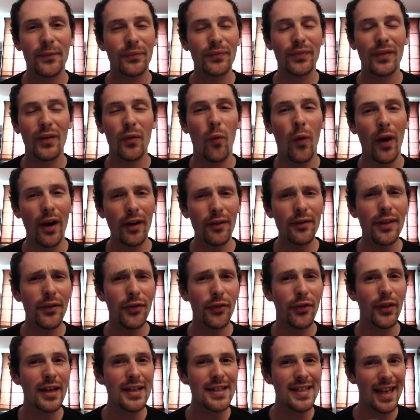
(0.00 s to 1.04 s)
One of the
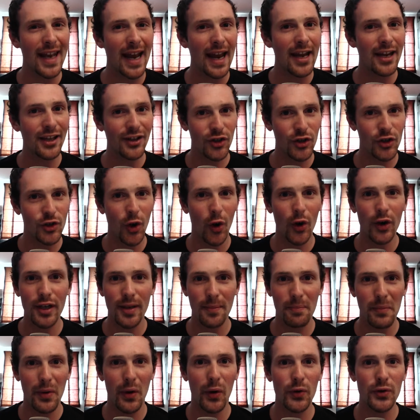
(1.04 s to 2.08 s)
things that I enjoyed the
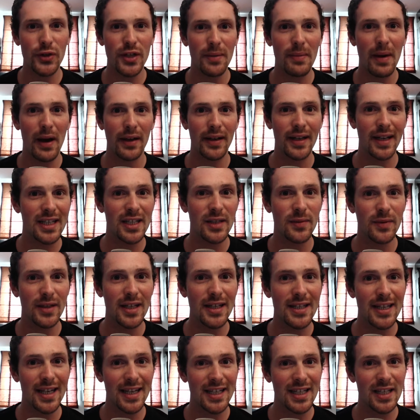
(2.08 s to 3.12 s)
most about
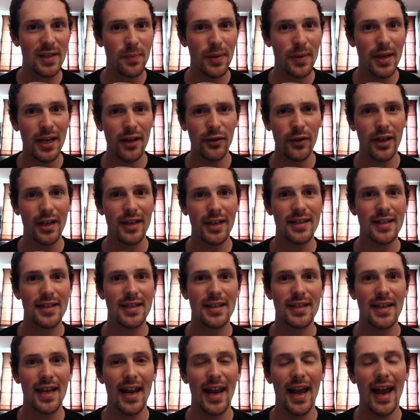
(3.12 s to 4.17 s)
this experience
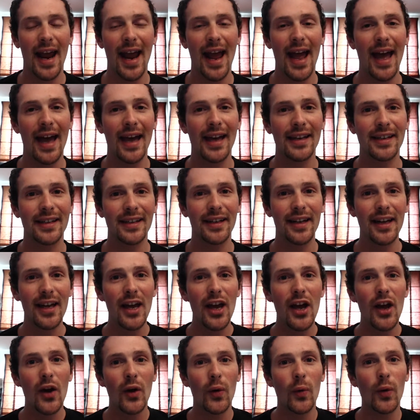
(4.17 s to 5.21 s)
that I had
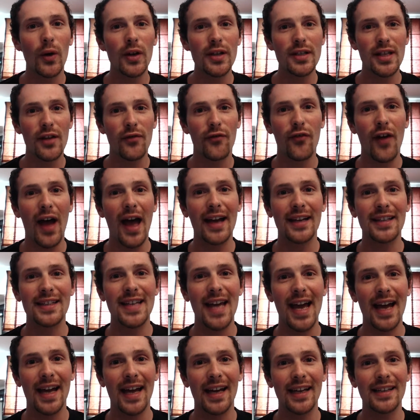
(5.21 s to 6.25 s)
was the fact
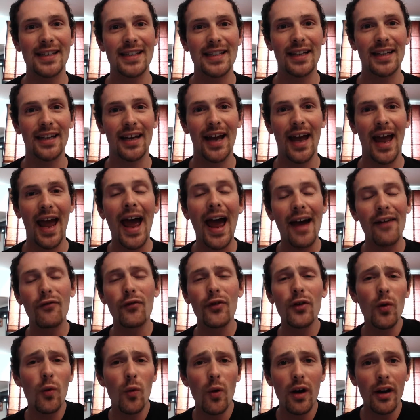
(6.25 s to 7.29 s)
that
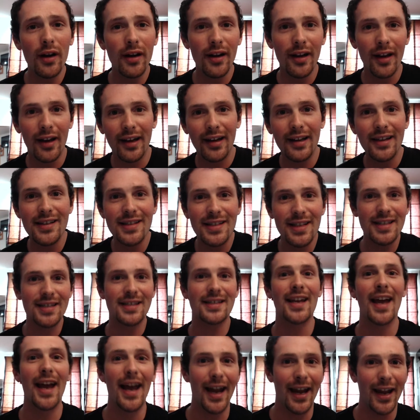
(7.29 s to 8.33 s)
everyone is the
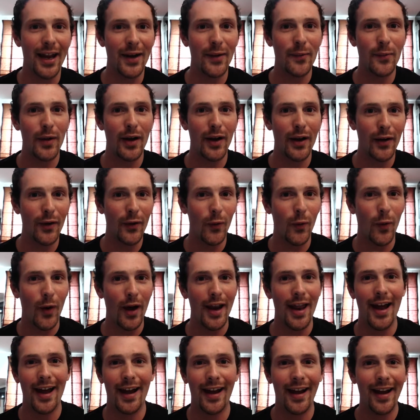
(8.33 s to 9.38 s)
same
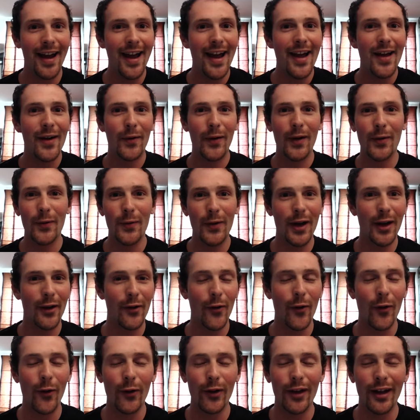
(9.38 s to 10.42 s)
when we are
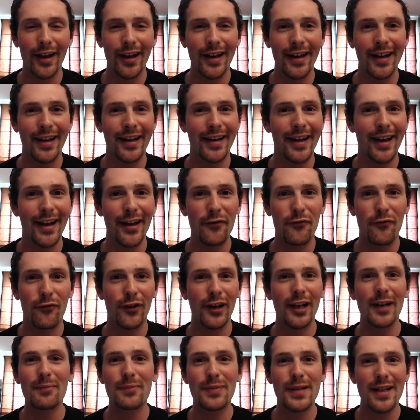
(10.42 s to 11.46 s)
all in
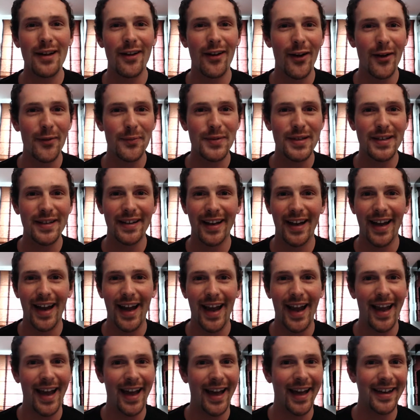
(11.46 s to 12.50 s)
flip-flops
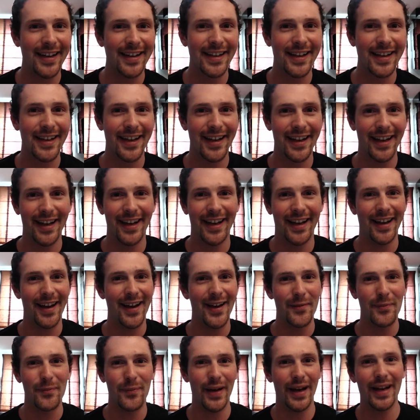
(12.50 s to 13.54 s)
and a
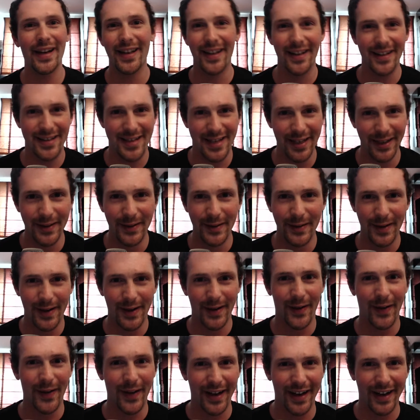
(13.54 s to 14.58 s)
bathing suit
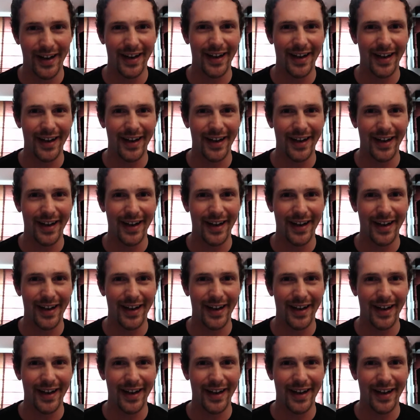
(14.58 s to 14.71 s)
or